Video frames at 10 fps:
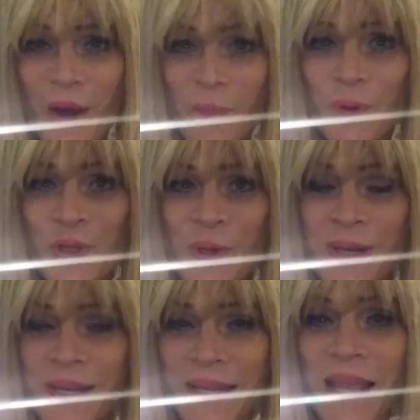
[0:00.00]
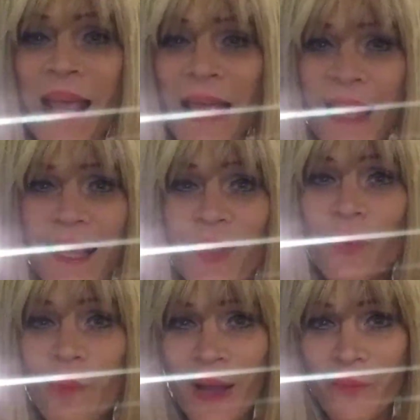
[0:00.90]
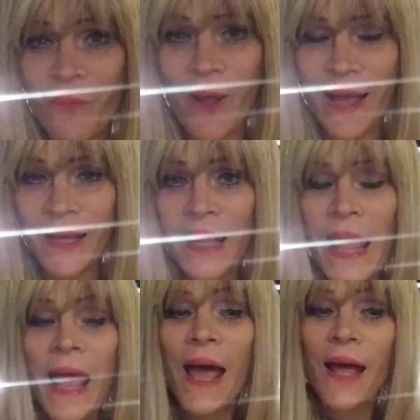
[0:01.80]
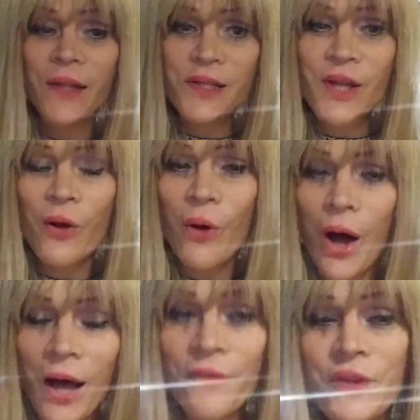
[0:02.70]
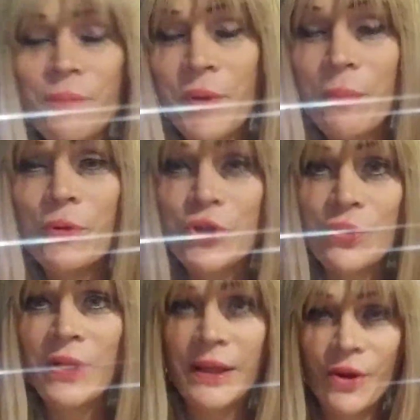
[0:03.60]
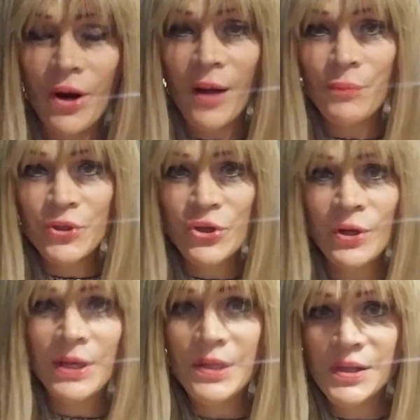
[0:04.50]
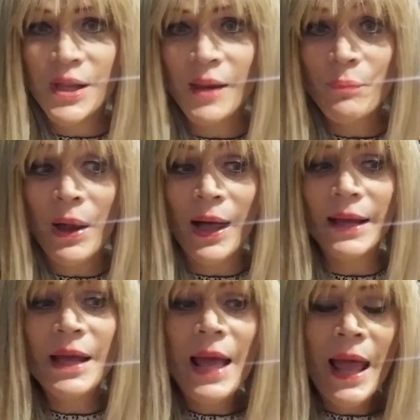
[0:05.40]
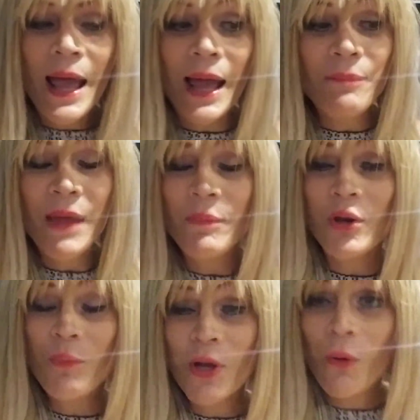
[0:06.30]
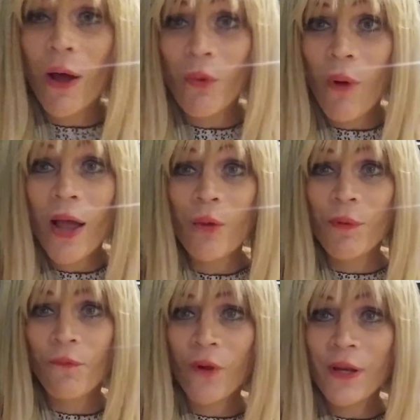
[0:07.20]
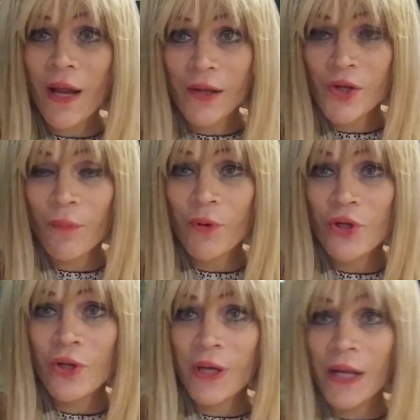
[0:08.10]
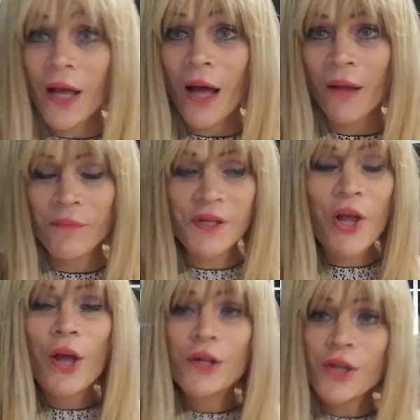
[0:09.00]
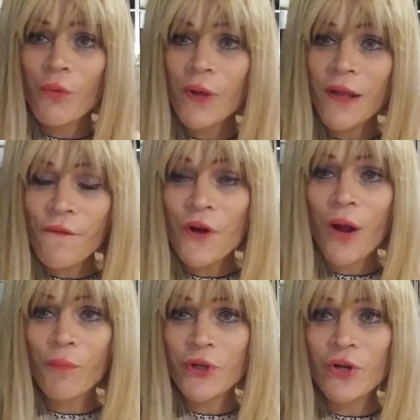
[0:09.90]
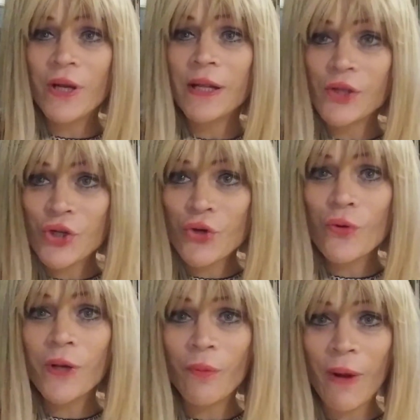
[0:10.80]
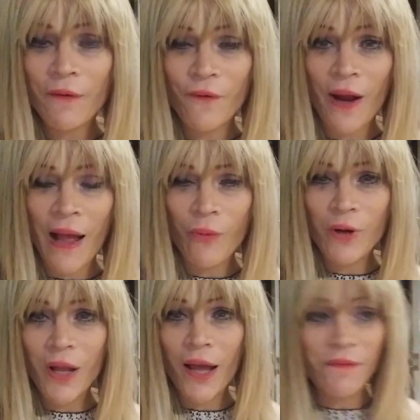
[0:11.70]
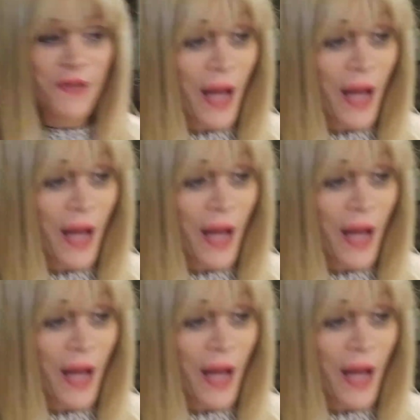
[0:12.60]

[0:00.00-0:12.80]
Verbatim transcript: that opportunity in the right way. And so often people do let their opportunities slide by and maybe it'll be quite a while before the next opportunity comes. So if an opportunity is truly right for our lives,